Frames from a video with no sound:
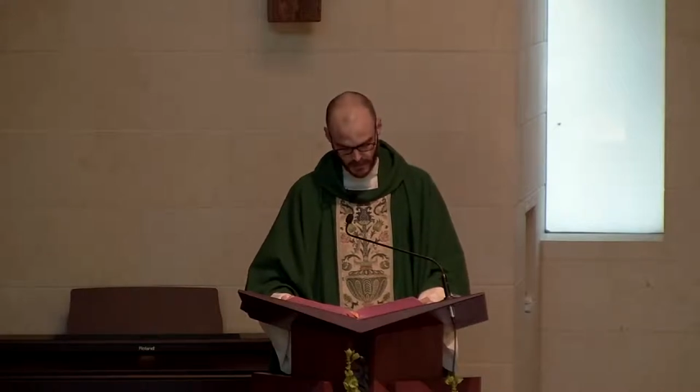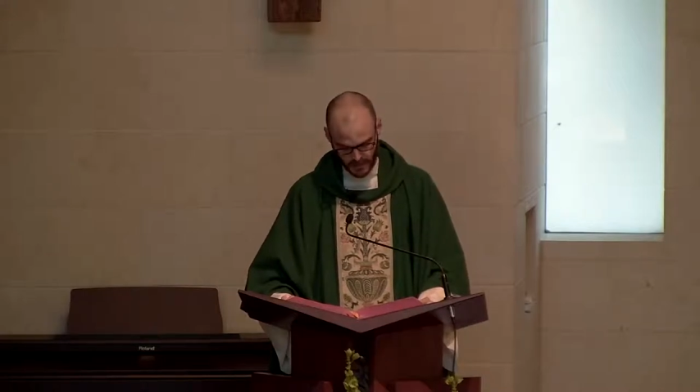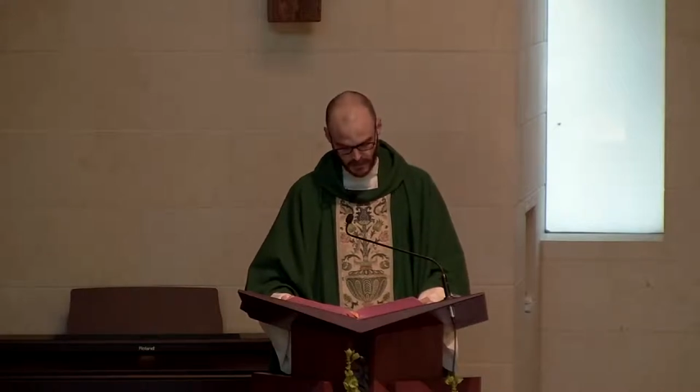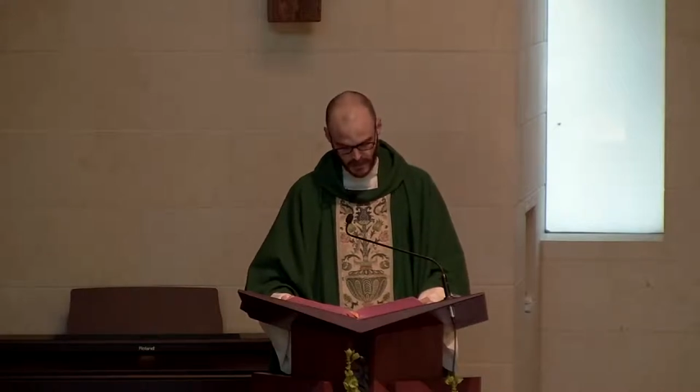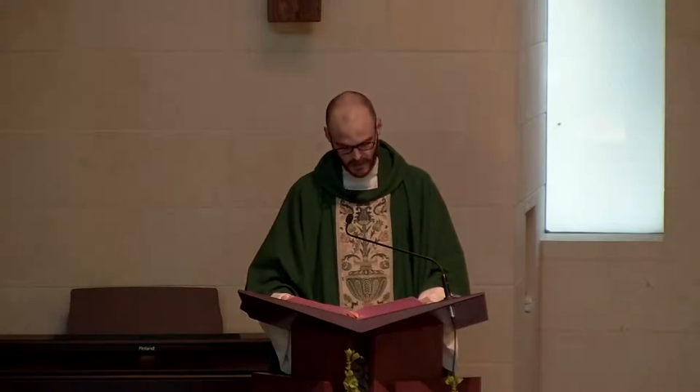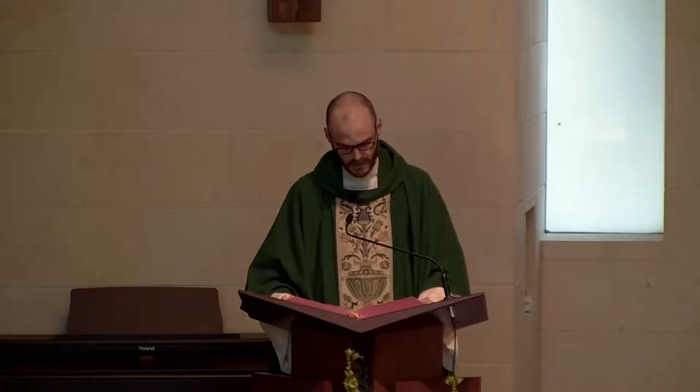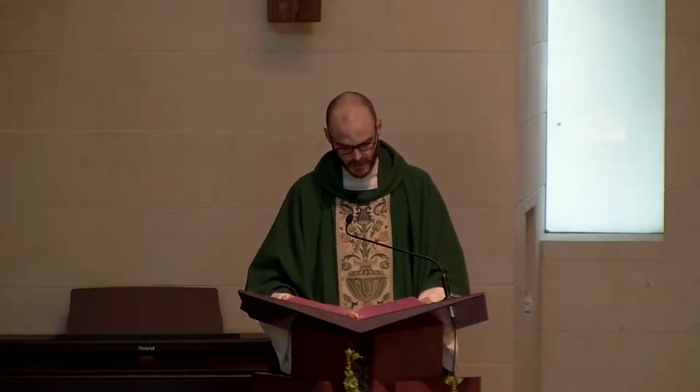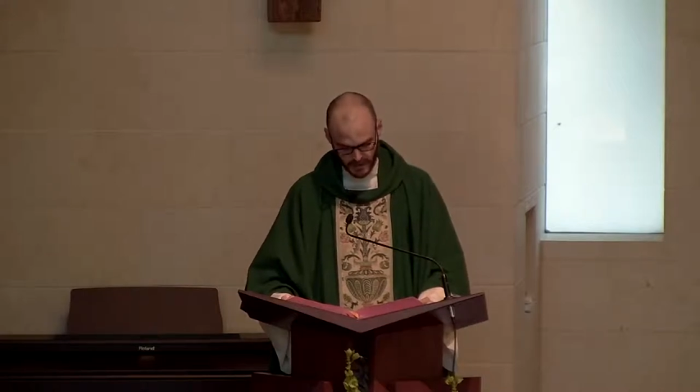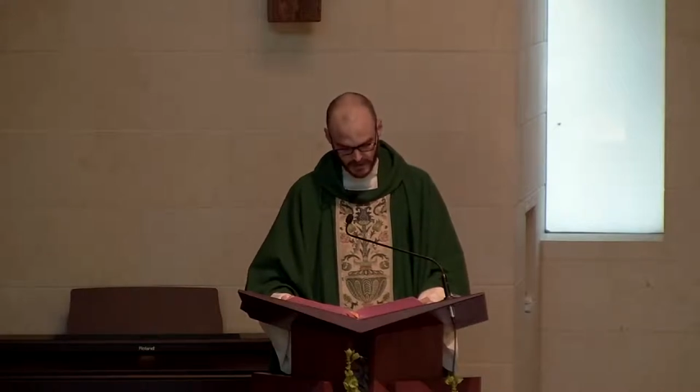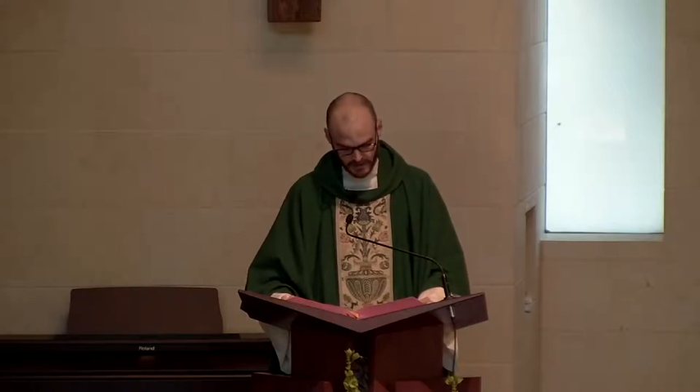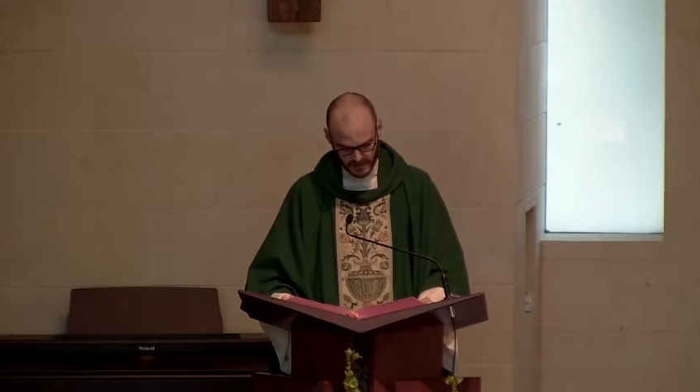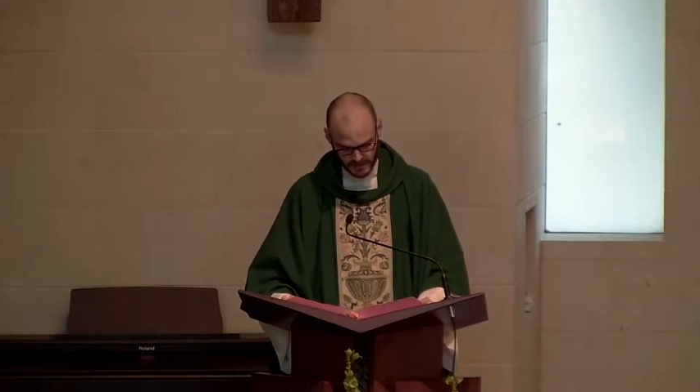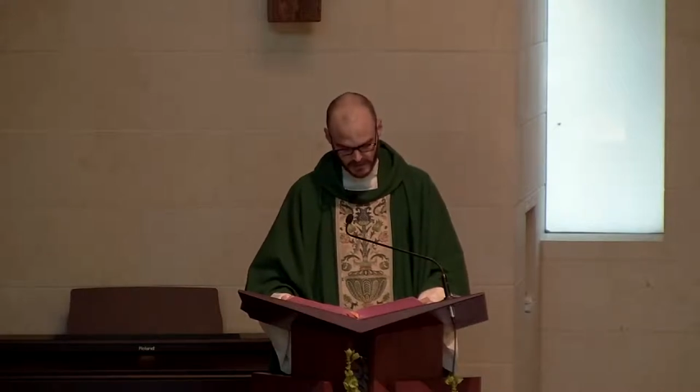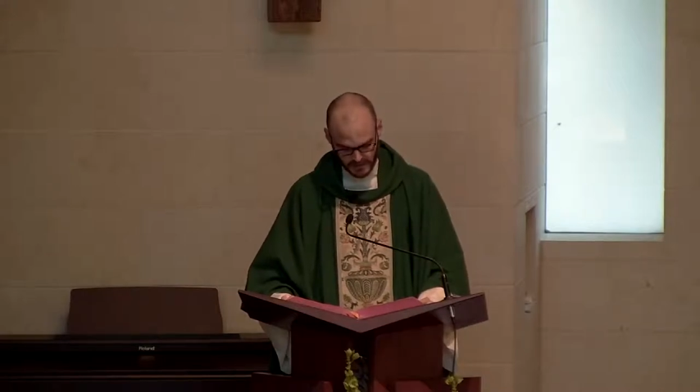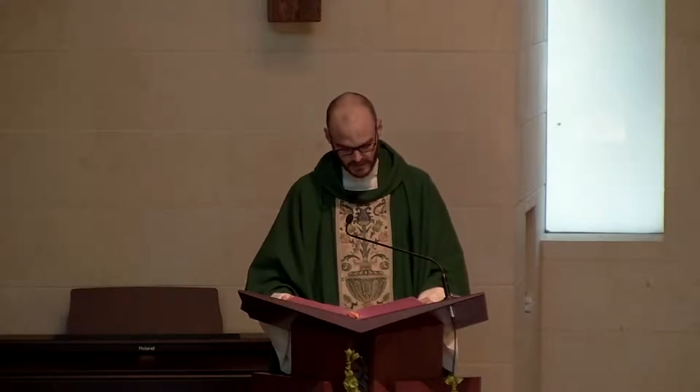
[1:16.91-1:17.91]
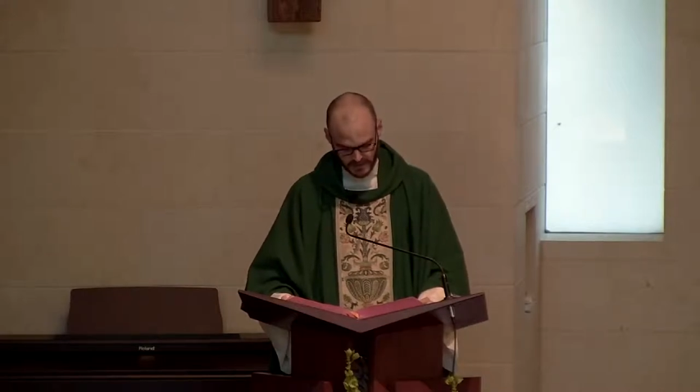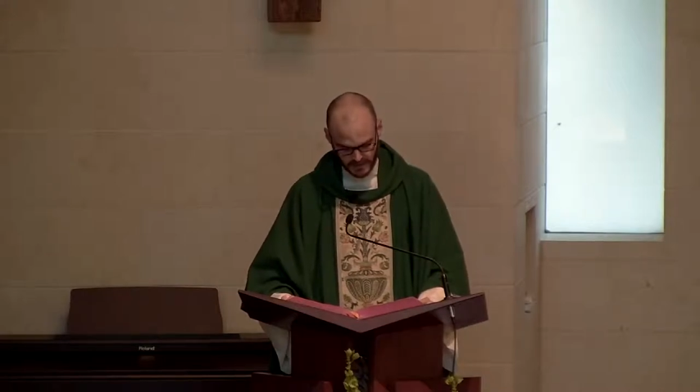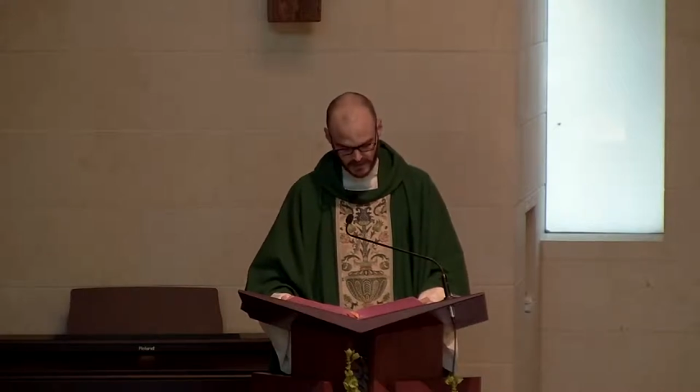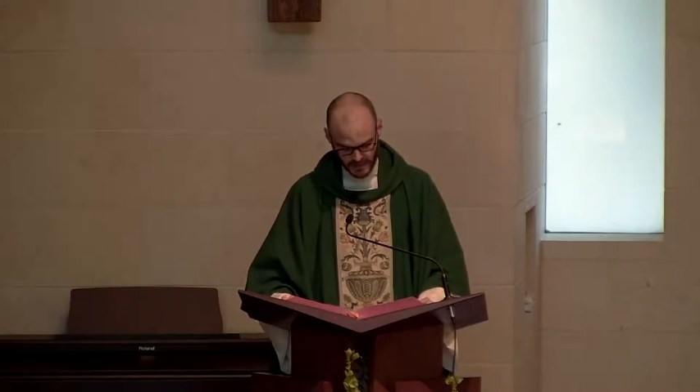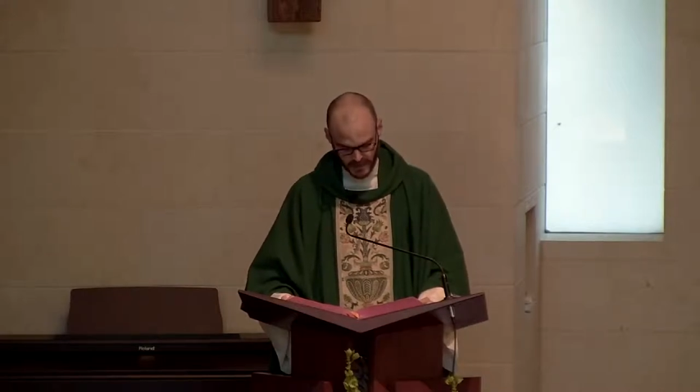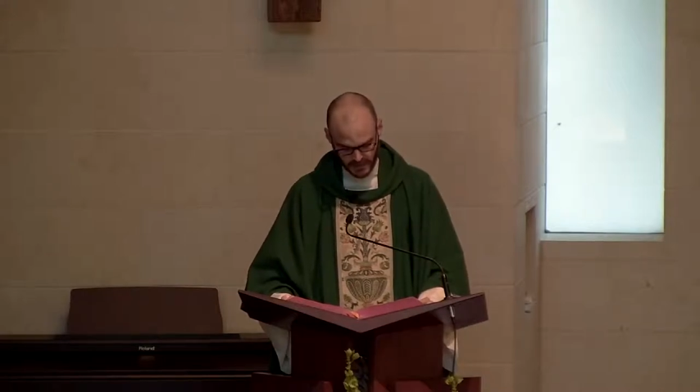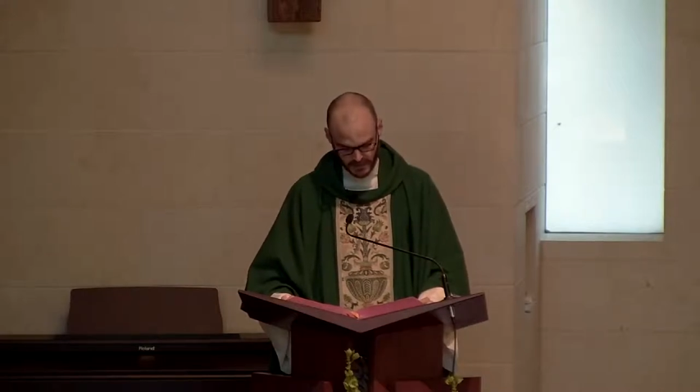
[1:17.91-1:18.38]
Then the other
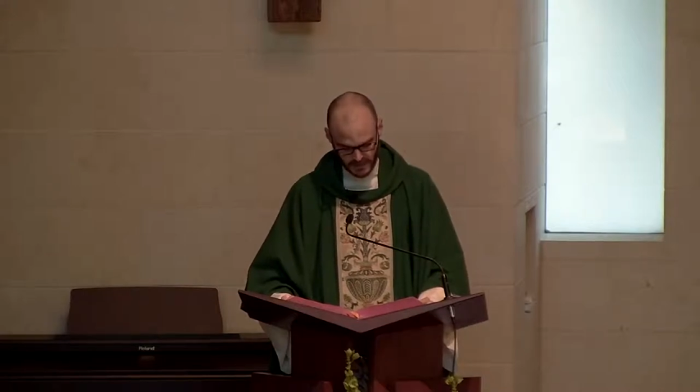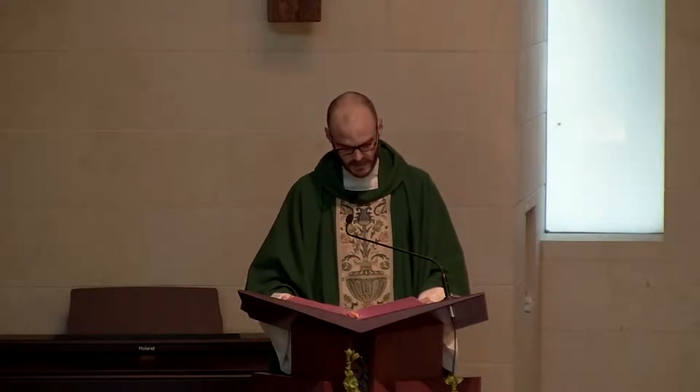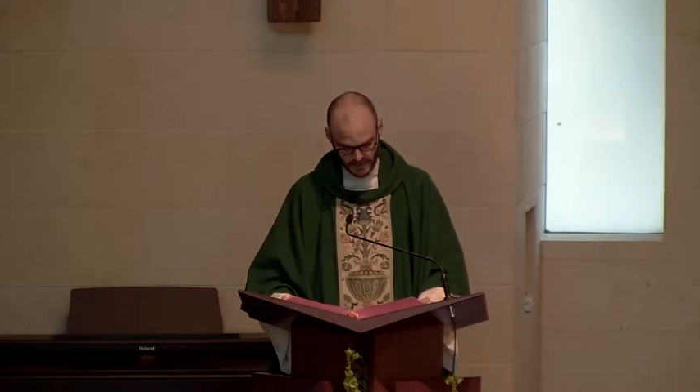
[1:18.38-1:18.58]
servant came and